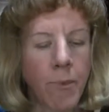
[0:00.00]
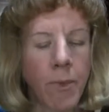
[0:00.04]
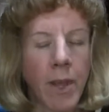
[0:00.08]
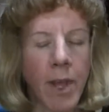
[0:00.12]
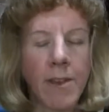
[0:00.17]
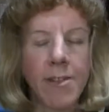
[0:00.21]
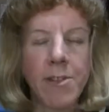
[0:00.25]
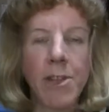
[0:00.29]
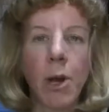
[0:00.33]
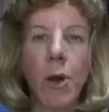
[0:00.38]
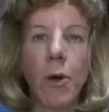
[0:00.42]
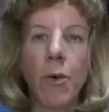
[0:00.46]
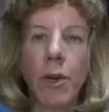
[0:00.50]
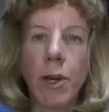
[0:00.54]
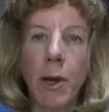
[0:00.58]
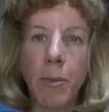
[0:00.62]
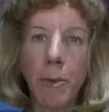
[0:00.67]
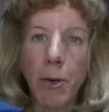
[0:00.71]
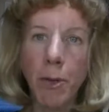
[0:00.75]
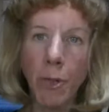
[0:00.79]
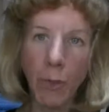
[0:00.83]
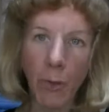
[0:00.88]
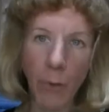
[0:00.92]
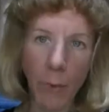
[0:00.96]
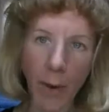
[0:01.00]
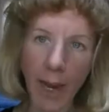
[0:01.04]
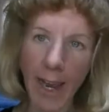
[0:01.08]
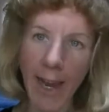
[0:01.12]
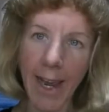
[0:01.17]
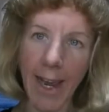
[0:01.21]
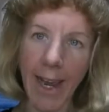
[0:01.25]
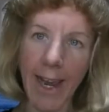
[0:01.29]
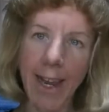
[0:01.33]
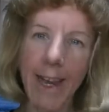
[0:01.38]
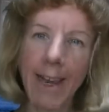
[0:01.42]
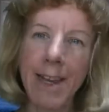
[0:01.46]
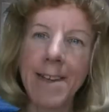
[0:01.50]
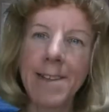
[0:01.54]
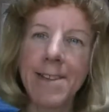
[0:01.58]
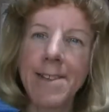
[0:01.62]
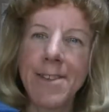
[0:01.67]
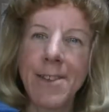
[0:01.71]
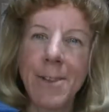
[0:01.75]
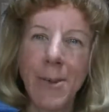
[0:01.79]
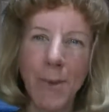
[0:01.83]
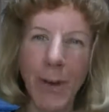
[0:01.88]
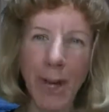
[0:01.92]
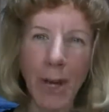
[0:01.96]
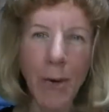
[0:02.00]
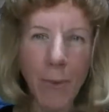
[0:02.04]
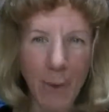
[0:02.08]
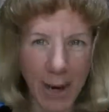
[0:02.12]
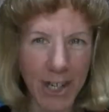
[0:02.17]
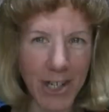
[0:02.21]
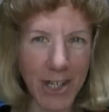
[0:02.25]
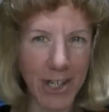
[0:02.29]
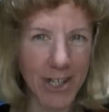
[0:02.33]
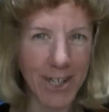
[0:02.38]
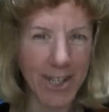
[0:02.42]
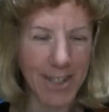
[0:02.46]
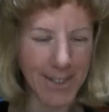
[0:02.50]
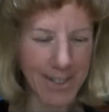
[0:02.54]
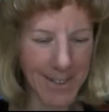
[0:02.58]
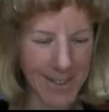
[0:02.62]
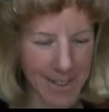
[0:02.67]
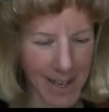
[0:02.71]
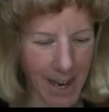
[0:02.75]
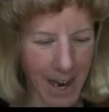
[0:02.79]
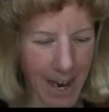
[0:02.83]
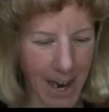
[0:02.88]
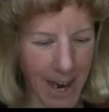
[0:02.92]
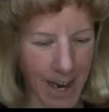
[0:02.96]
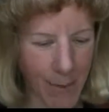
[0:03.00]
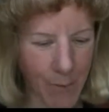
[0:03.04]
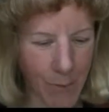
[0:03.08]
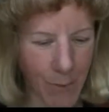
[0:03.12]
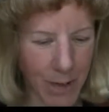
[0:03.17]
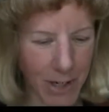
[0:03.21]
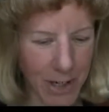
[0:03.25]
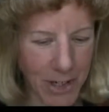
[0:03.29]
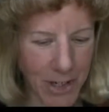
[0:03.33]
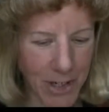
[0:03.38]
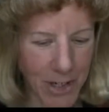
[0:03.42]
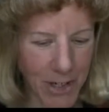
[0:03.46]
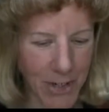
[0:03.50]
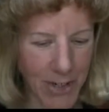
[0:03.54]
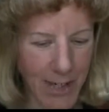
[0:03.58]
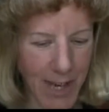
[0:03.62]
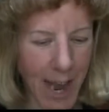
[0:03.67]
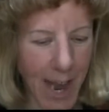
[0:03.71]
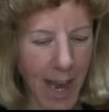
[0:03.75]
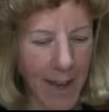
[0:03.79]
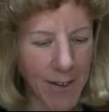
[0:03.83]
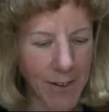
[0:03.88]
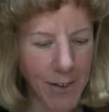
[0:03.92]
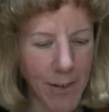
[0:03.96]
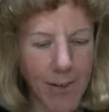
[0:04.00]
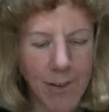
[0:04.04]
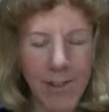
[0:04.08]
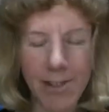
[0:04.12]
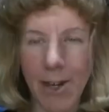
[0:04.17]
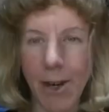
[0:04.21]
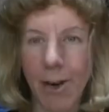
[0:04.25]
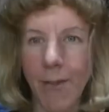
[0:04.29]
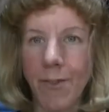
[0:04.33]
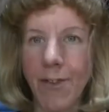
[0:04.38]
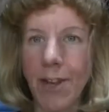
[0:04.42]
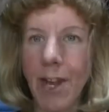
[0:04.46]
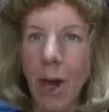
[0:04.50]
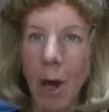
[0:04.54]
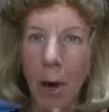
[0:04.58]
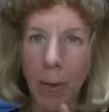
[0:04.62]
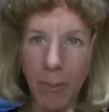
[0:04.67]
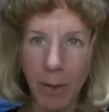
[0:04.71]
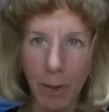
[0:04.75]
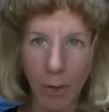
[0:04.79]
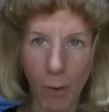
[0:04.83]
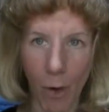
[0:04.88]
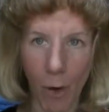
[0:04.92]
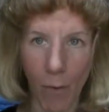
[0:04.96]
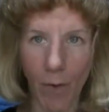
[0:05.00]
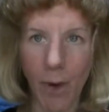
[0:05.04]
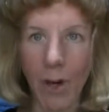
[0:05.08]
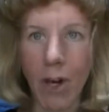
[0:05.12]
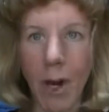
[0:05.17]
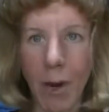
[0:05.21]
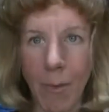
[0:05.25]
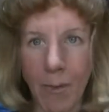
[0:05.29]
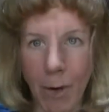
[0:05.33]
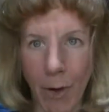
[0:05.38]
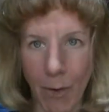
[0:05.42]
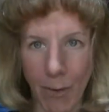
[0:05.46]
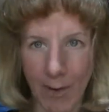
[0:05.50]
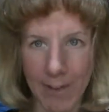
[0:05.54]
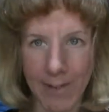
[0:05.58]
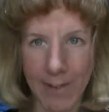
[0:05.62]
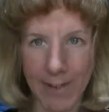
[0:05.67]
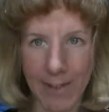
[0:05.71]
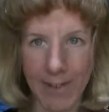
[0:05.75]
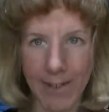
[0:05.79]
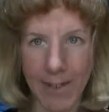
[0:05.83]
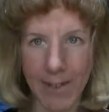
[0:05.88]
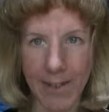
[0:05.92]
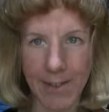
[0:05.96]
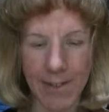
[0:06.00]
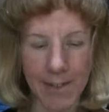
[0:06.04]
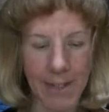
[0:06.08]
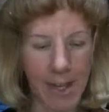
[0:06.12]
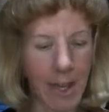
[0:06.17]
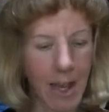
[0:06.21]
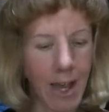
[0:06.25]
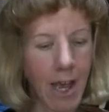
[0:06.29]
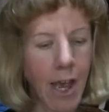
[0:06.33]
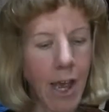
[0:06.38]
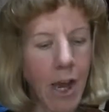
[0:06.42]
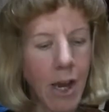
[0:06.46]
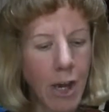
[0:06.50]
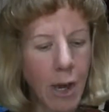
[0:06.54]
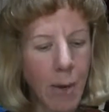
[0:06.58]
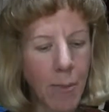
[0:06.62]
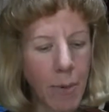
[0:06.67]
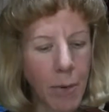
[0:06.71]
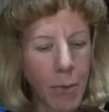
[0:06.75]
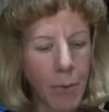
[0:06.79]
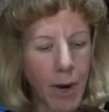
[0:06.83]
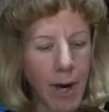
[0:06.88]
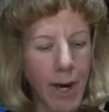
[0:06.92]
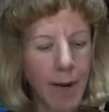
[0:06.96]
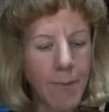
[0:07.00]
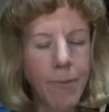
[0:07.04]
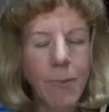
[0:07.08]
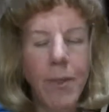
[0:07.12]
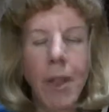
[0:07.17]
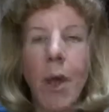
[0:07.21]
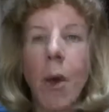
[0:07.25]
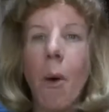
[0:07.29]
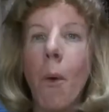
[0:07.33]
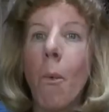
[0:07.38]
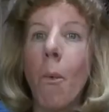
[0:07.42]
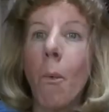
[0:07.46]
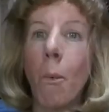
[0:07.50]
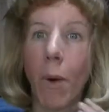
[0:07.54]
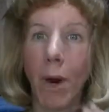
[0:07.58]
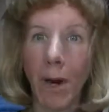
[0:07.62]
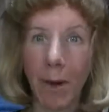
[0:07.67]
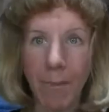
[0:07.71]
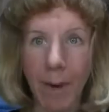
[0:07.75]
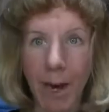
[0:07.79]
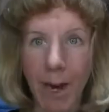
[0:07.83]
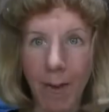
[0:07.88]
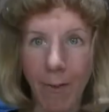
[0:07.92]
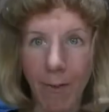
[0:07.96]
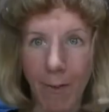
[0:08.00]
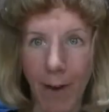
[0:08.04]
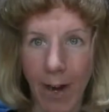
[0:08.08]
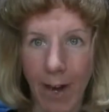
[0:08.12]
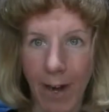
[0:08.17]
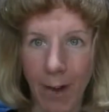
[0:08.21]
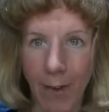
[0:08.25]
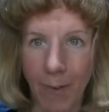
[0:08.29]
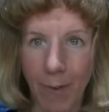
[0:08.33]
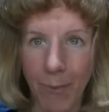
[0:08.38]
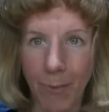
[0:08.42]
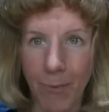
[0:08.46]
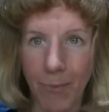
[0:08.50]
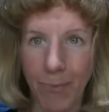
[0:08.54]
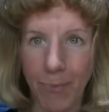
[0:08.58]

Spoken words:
So number 3 is 3 questions I want you to ask yourself to help you overcome your resistance. Number 1, what am I afraid of?